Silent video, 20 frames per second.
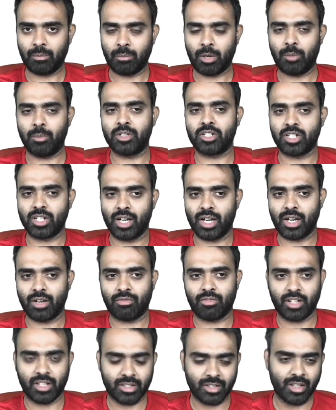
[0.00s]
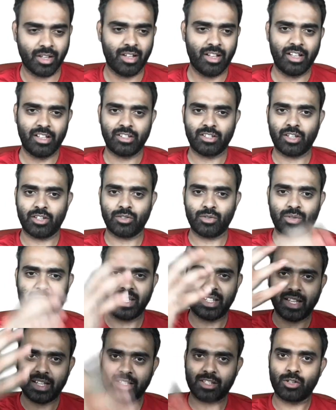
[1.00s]
permissioned NFTs. So as you
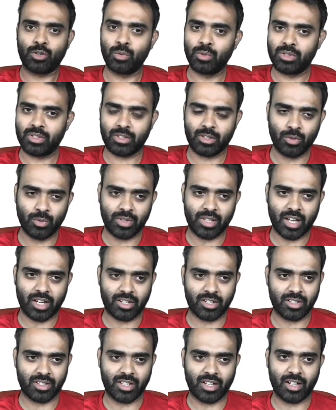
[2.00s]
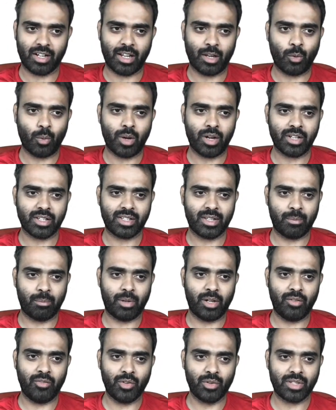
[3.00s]
see, there's two sections here. Like, one is the
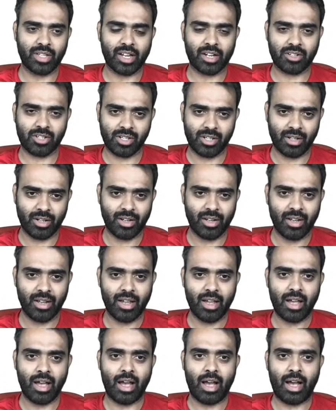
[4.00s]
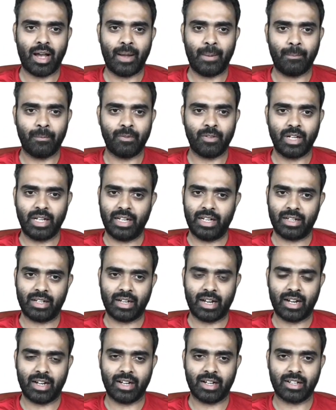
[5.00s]
preview section, and
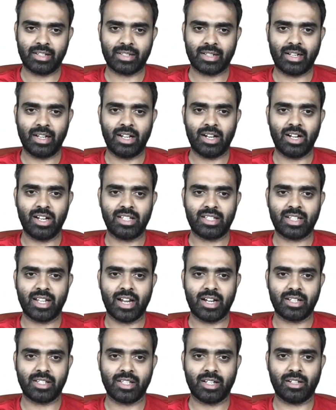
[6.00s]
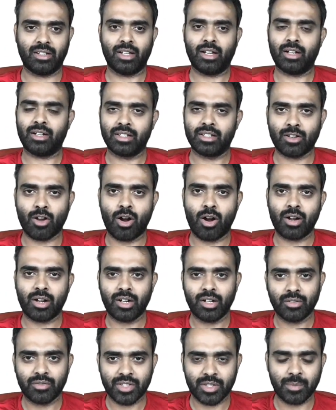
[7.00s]
it clearly states here that this
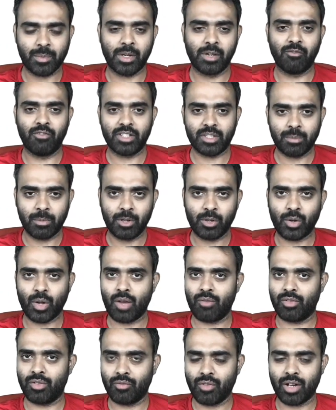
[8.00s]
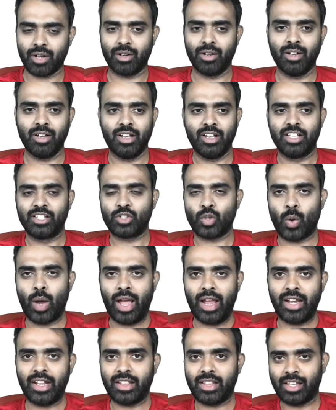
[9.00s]
content is visible to everyone. So
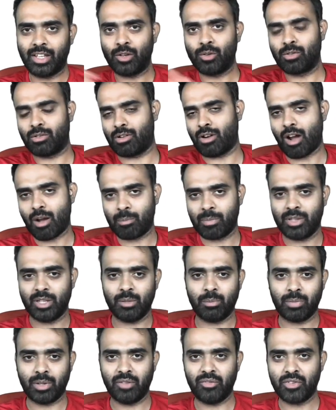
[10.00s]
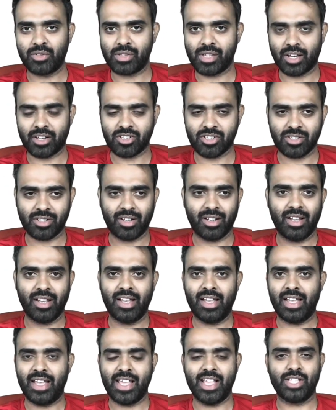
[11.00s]
anything you drop in the preview section
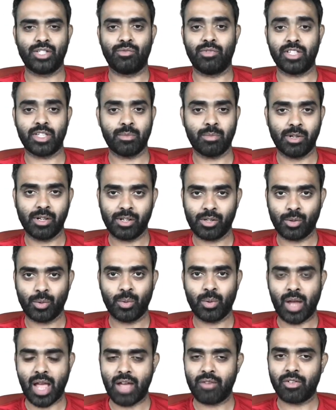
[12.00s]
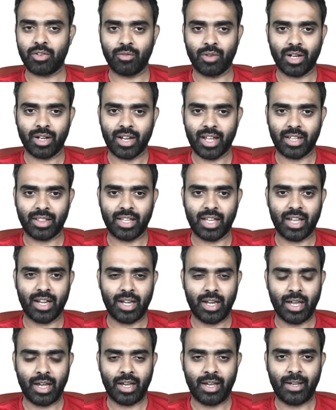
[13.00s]
is visible to everyone, and then